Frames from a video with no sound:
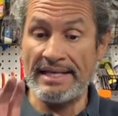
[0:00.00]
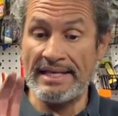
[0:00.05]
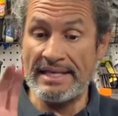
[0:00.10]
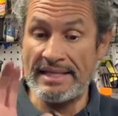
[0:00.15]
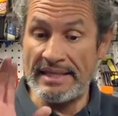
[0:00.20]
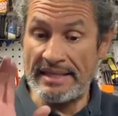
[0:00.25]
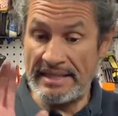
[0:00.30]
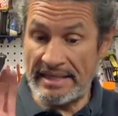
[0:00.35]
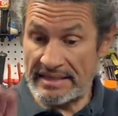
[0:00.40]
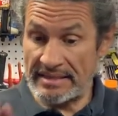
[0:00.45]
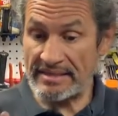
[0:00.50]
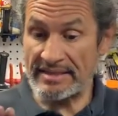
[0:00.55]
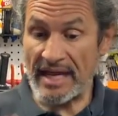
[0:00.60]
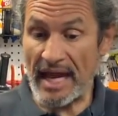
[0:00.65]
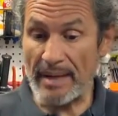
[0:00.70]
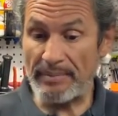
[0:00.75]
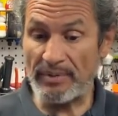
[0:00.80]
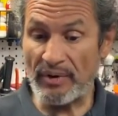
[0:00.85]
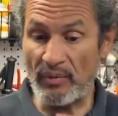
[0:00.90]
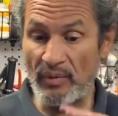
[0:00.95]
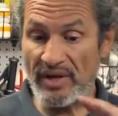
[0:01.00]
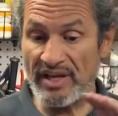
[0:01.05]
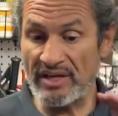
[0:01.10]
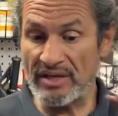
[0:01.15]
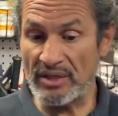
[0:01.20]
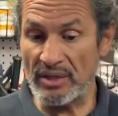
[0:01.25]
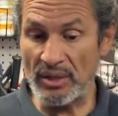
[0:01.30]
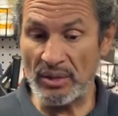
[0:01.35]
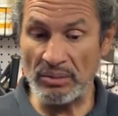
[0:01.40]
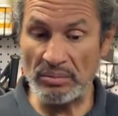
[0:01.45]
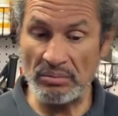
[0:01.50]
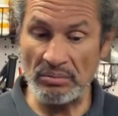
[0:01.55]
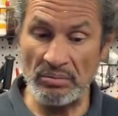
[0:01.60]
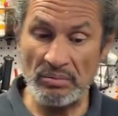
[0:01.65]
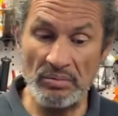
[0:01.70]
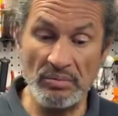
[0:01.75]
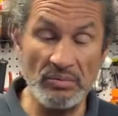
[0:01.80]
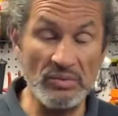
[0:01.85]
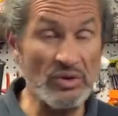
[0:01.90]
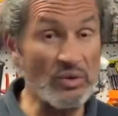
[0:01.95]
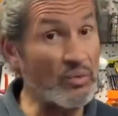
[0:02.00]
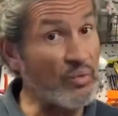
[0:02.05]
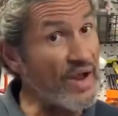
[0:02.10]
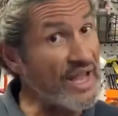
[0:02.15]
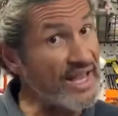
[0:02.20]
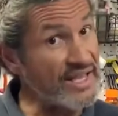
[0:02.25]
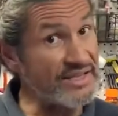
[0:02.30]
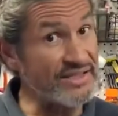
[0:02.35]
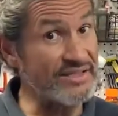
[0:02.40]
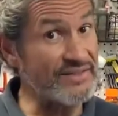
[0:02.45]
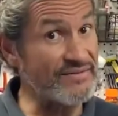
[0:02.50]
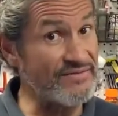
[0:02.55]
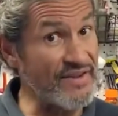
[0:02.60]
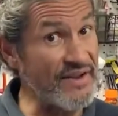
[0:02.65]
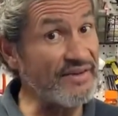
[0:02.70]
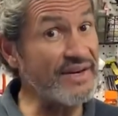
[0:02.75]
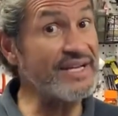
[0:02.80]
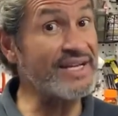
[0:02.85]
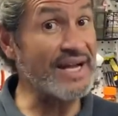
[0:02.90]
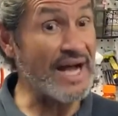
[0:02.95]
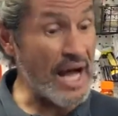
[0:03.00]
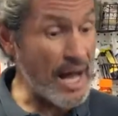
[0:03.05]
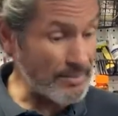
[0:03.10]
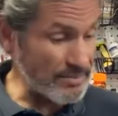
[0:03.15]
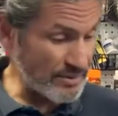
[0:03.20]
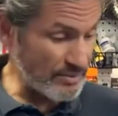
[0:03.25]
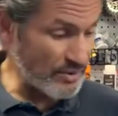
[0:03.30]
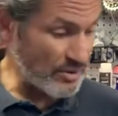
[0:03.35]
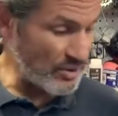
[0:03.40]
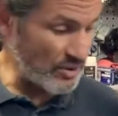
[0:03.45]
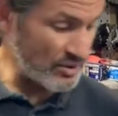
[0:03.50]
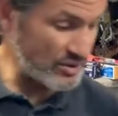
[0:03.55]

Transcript: this type of wheel, the weight is very comparable